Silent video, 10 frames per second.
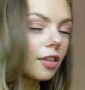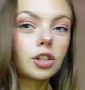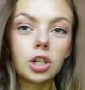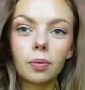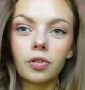the
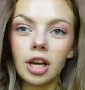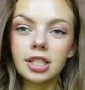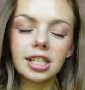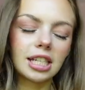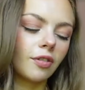dupe
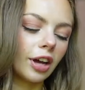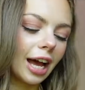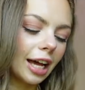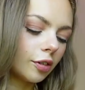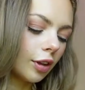first to see if I
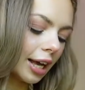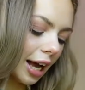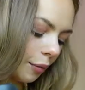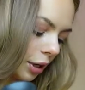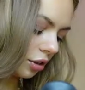kind of like
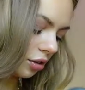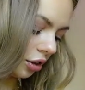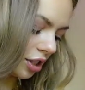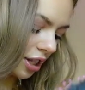how it does